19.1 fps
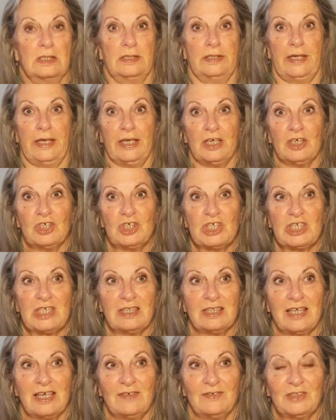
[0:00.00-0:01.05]
energy
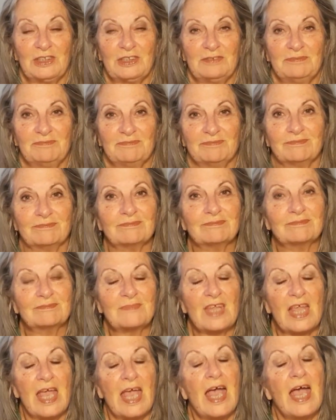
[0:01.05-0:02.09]
level,
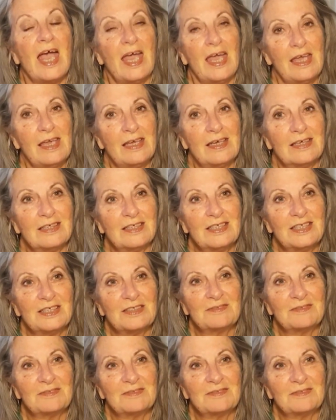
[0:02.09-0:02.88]
and